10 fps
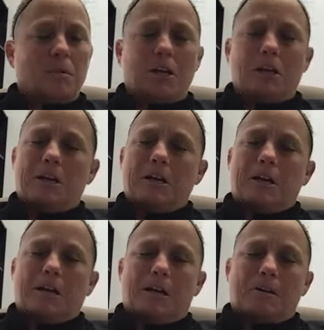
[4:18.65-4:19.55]
But
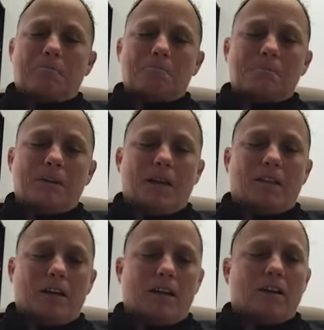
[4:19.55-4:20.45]
yeah,
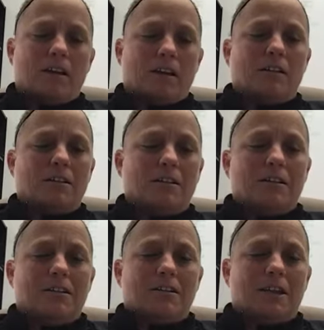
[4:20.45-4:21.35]
they
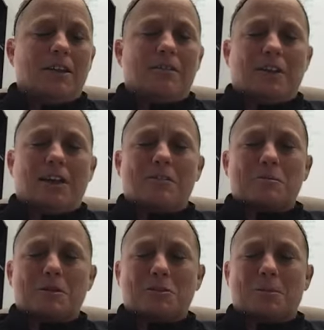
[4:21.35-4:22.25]
definitely have a
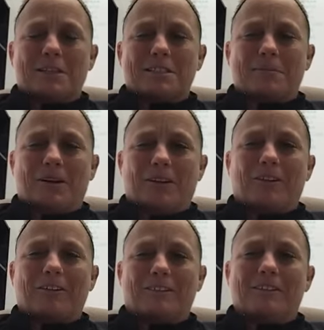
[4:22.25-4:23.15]
special place in my
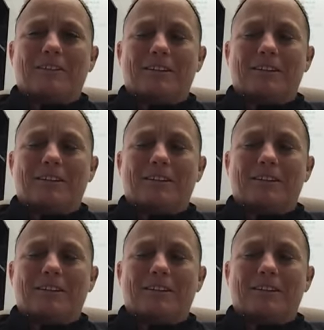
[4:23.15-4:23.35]
heart, and